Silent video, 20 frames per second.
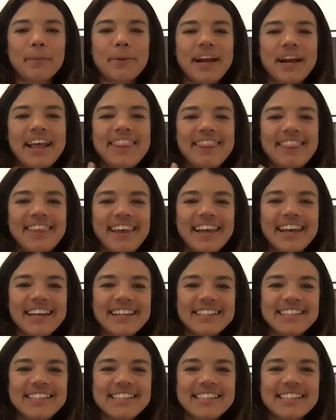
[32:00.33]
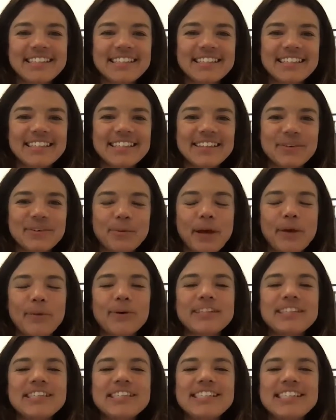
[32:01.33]
but I okay. think it's Wait,
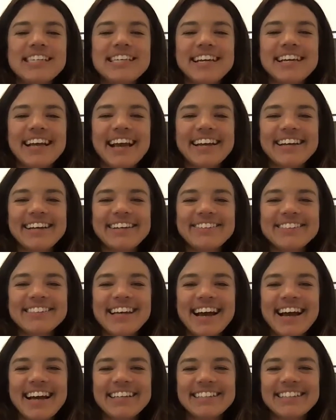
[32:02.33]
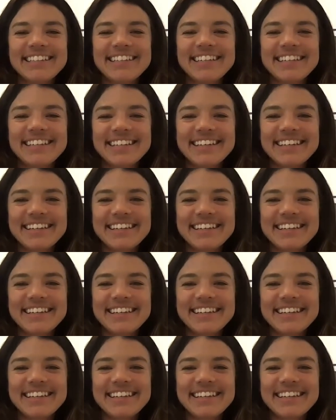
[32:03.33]
what's a D again? What's a high D?